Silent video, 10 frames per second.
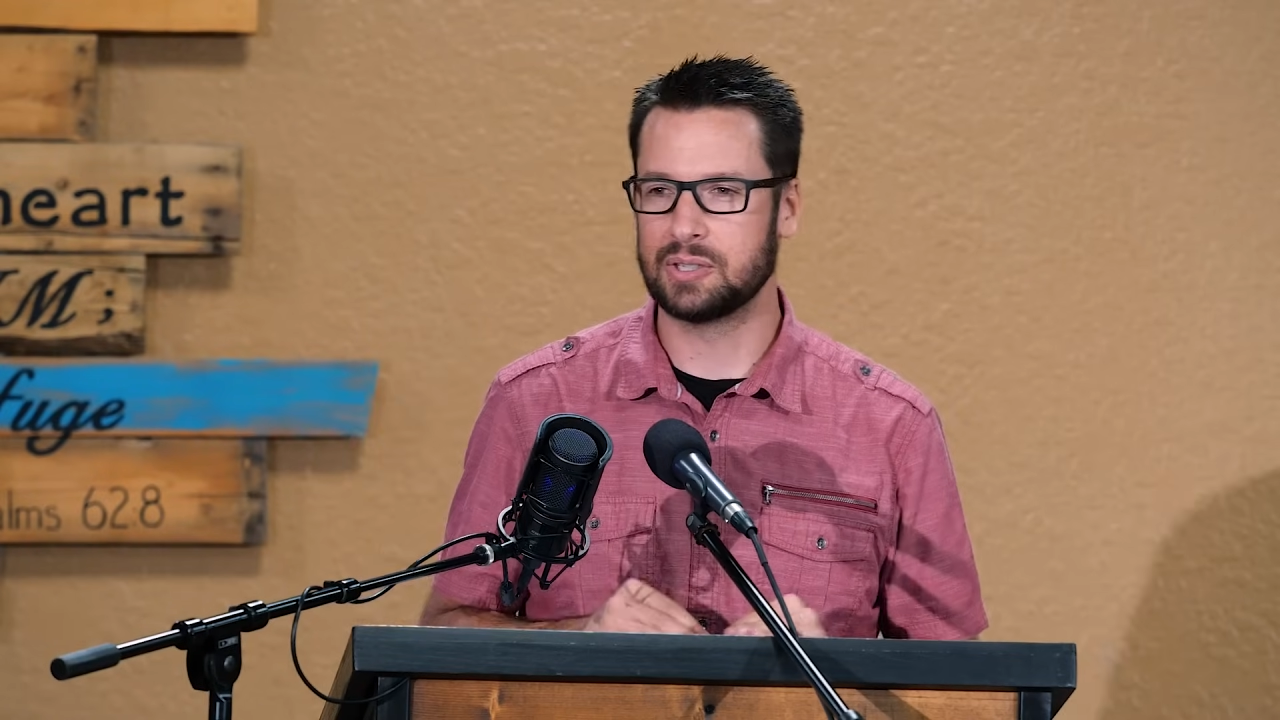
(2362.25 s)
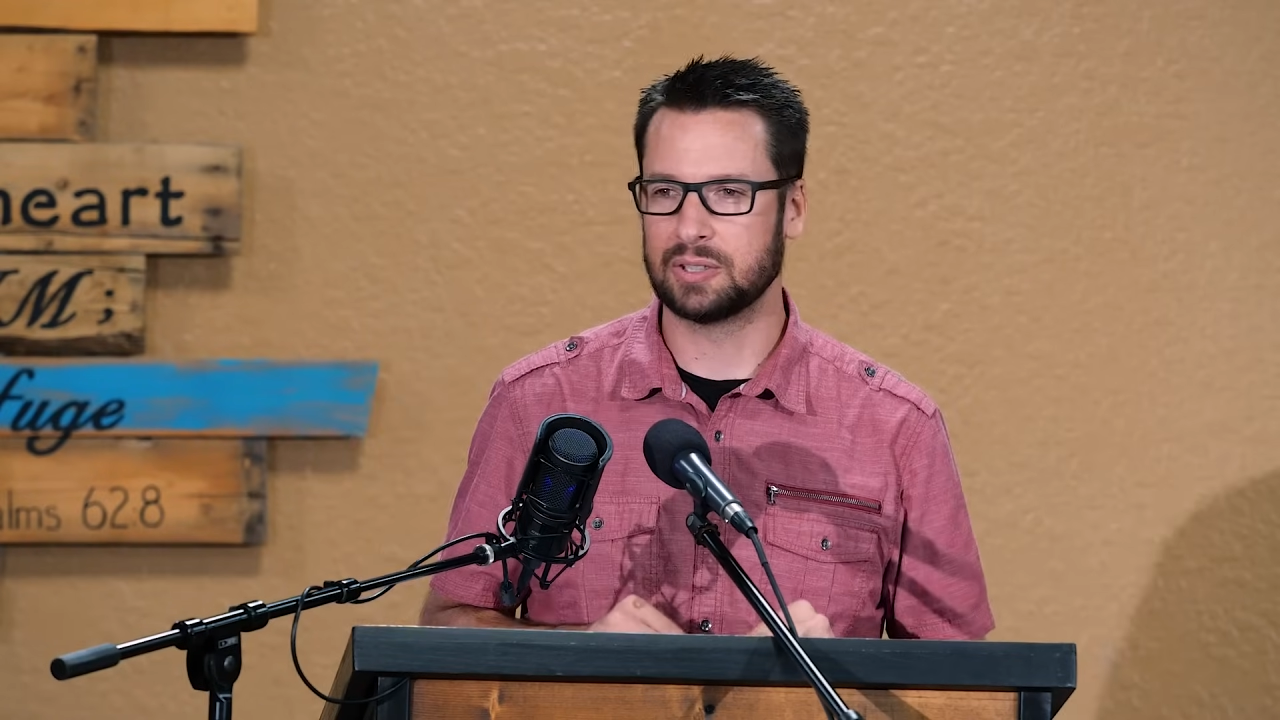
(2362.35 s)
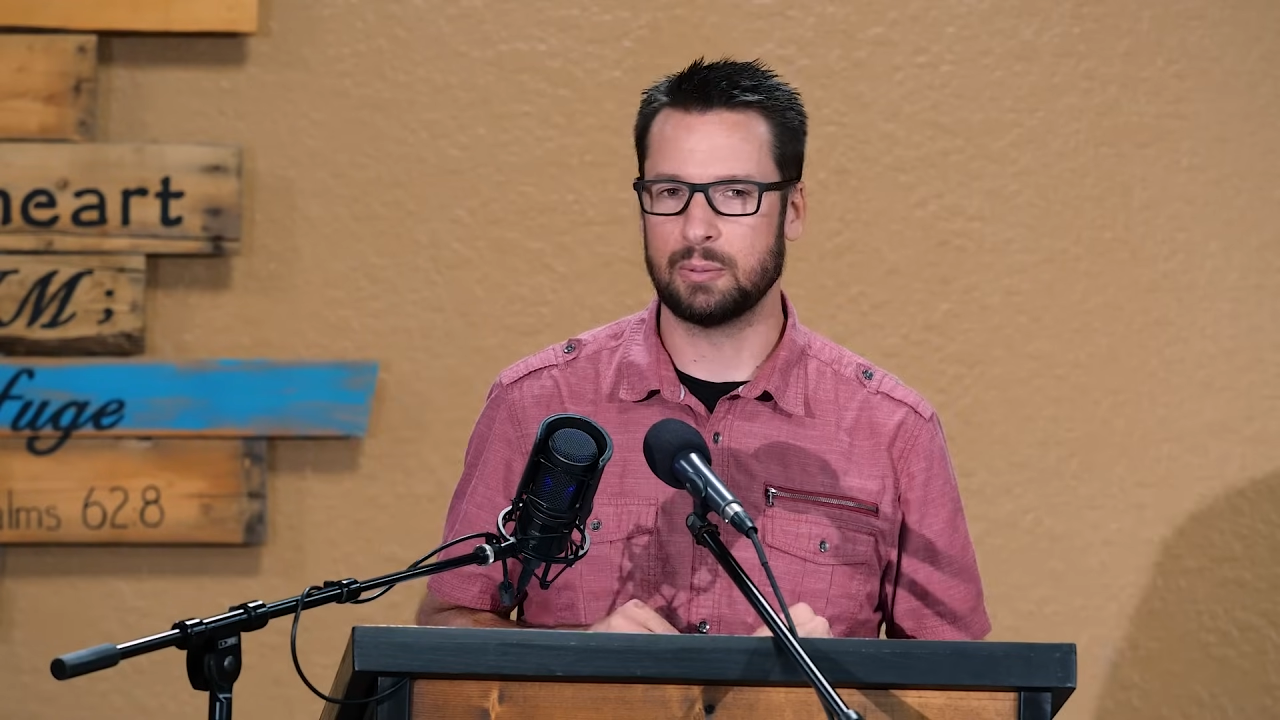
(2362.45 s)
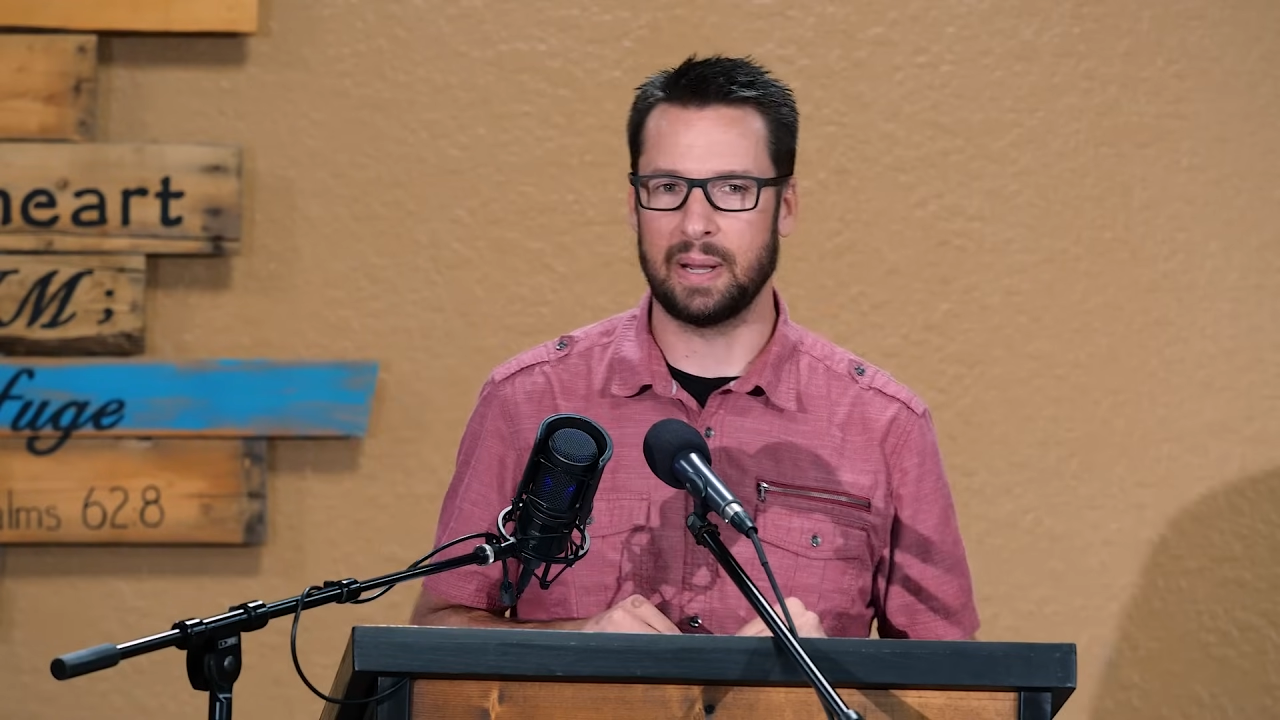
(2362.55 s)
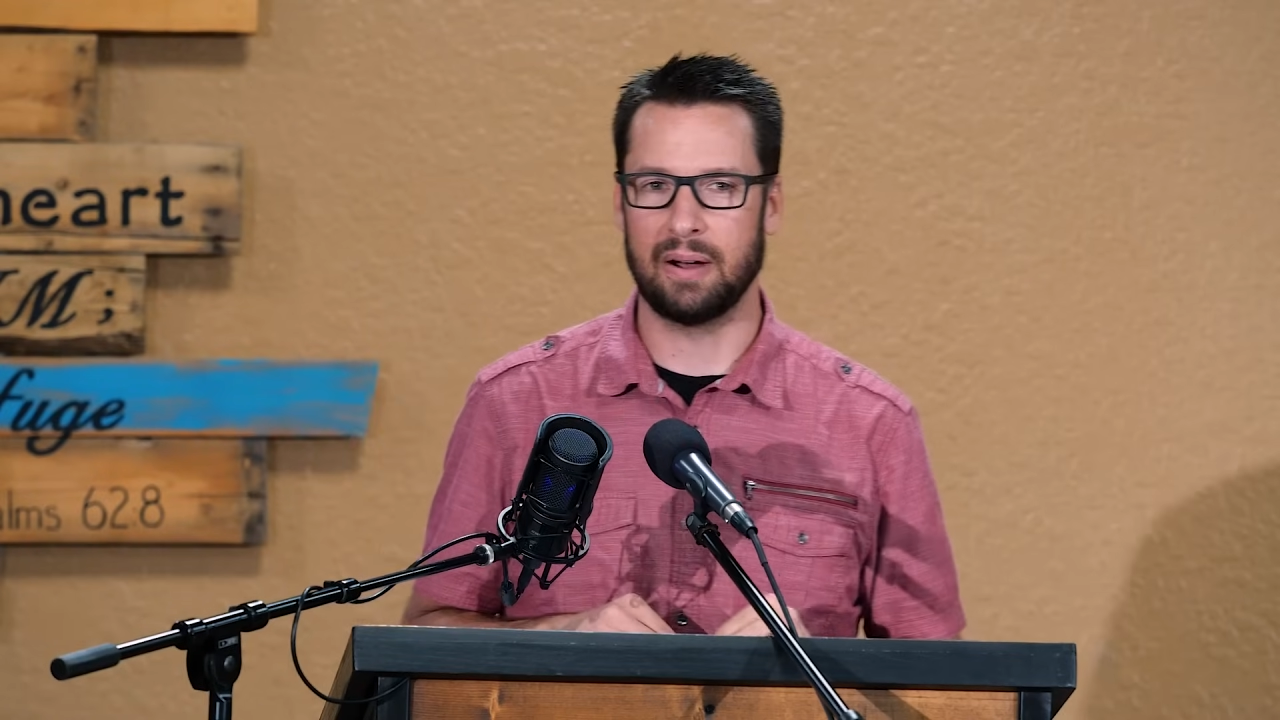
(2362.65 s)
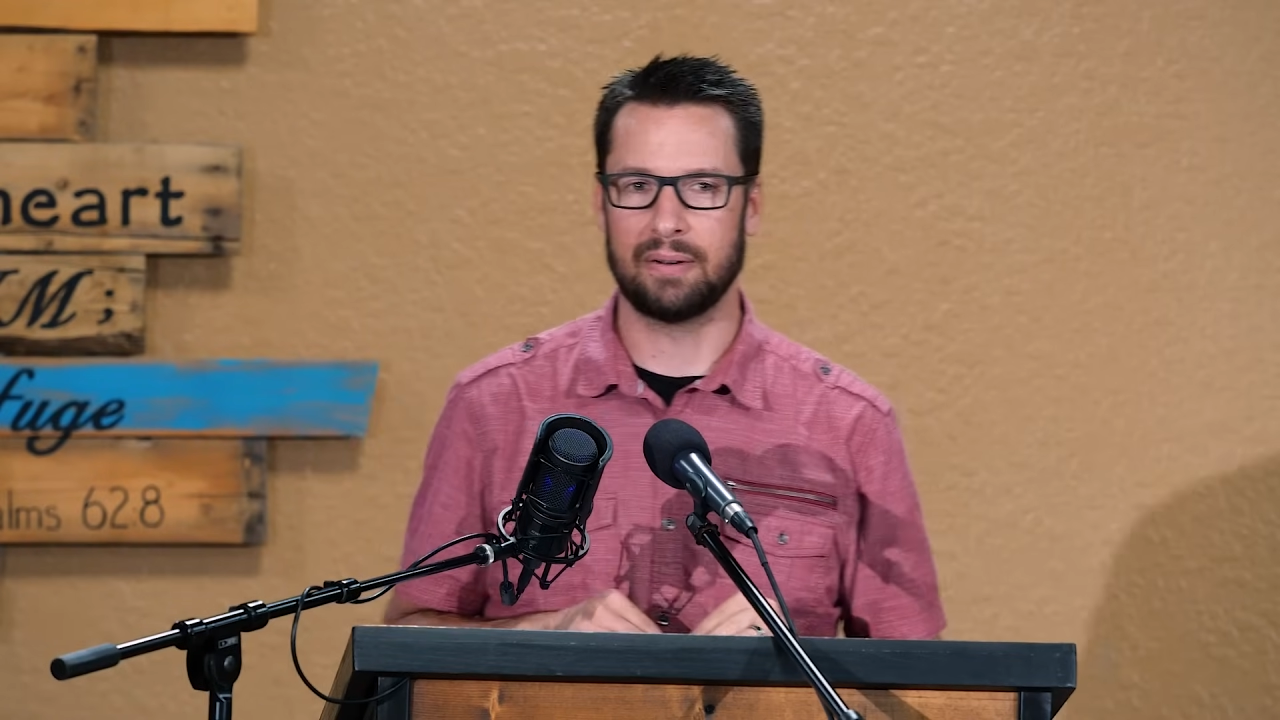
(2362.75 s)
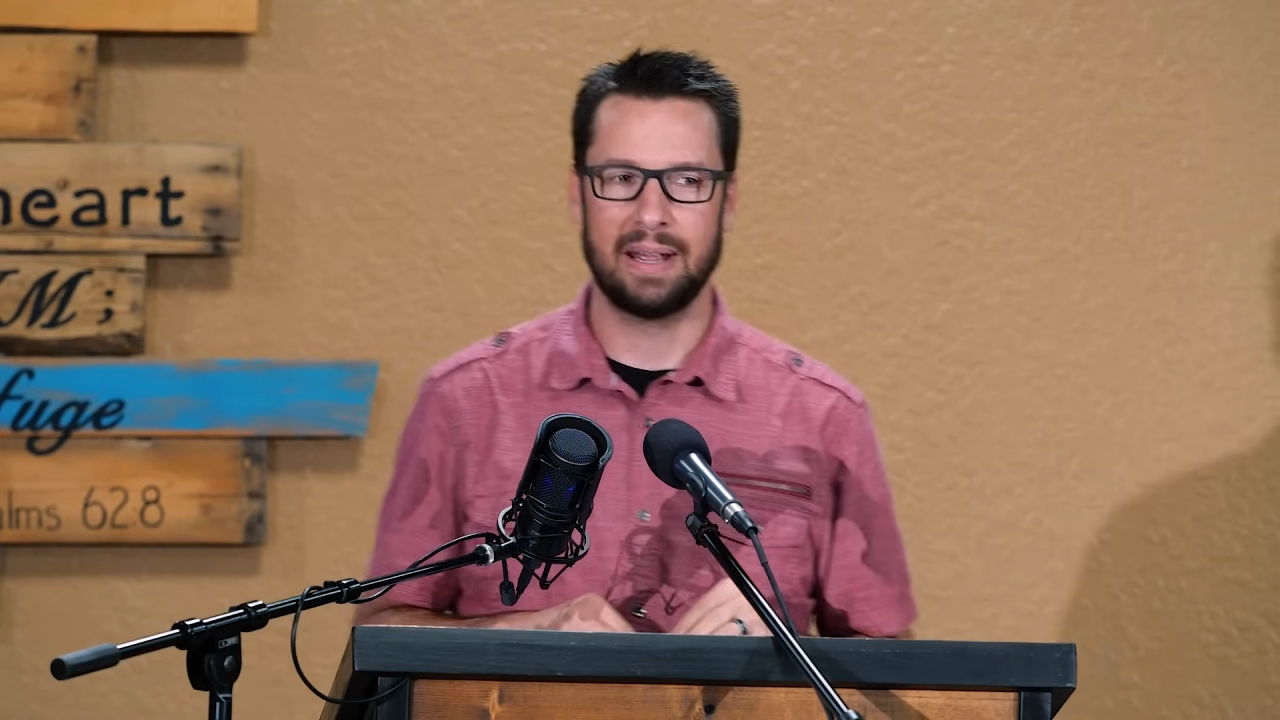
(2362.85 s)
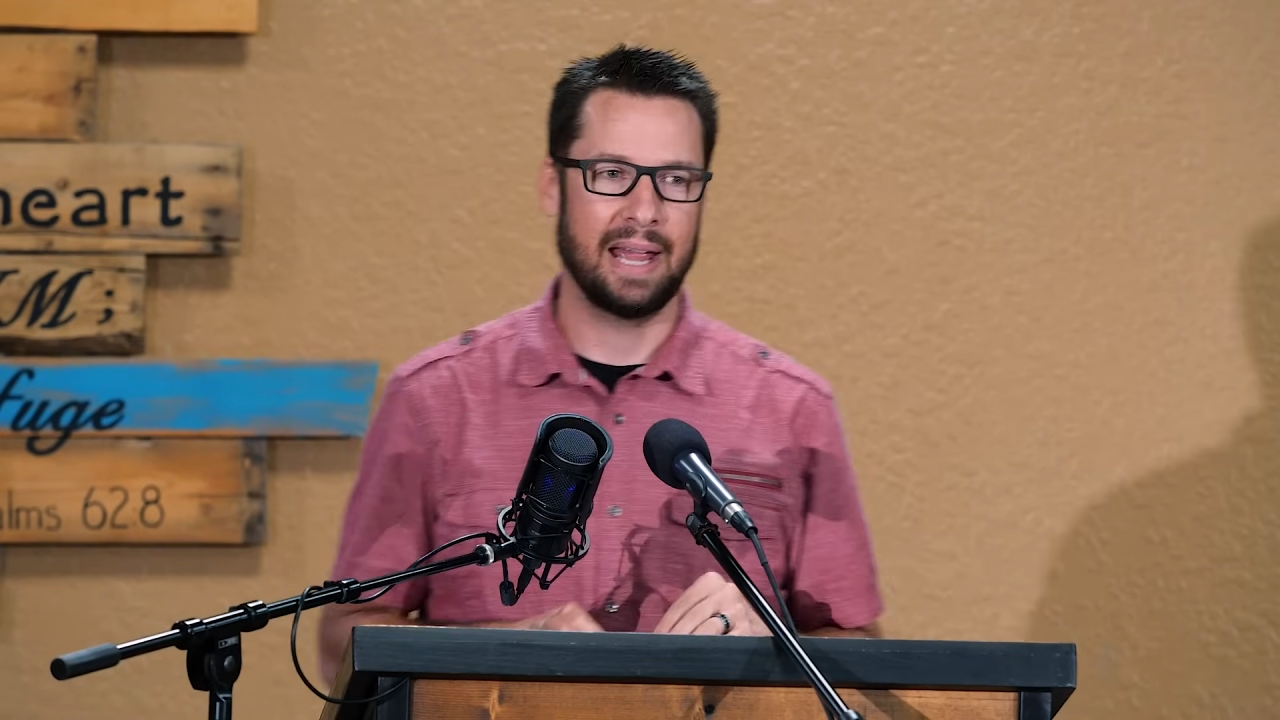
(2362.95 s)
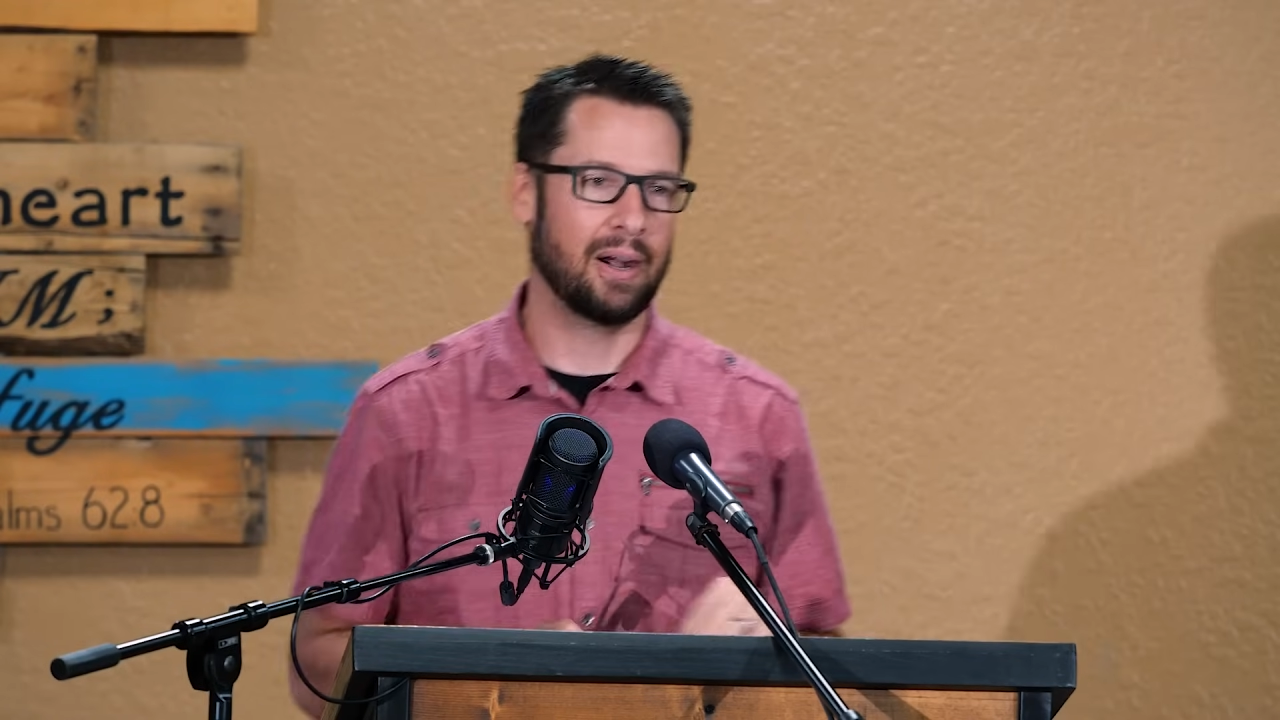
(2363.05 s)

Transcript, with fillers: is just about